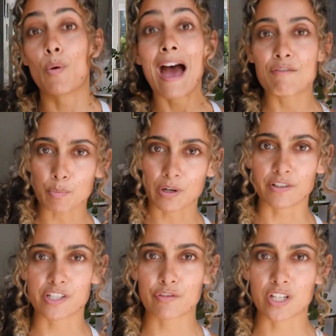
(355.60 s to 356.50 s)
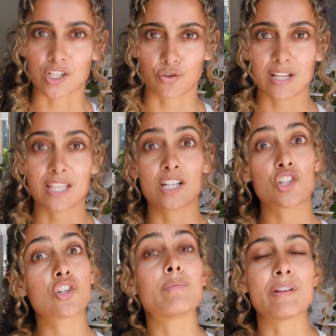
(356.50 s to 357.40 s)
you have a previous foot injury, then it
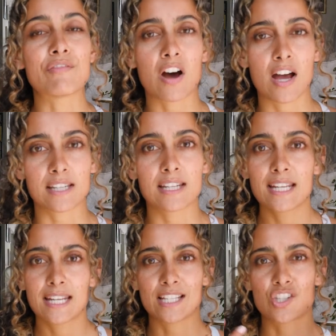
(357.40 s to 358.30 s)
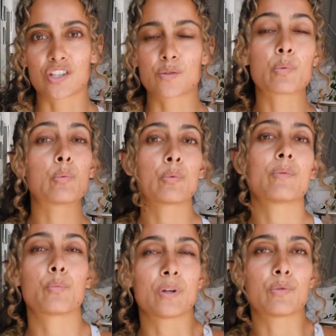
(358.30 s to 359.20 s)
should be fine. It's just
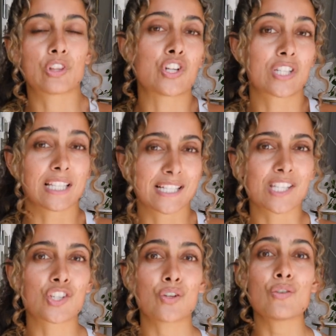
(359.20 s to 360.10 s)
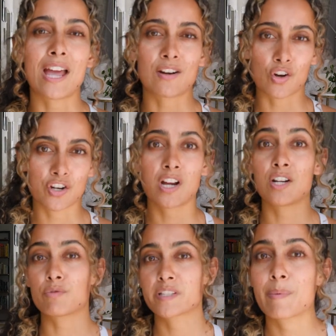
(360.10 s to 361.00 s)
we learn to listen to and honor
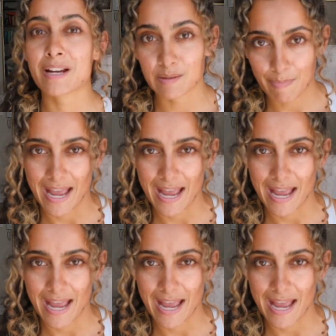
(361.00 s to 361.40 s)
and respect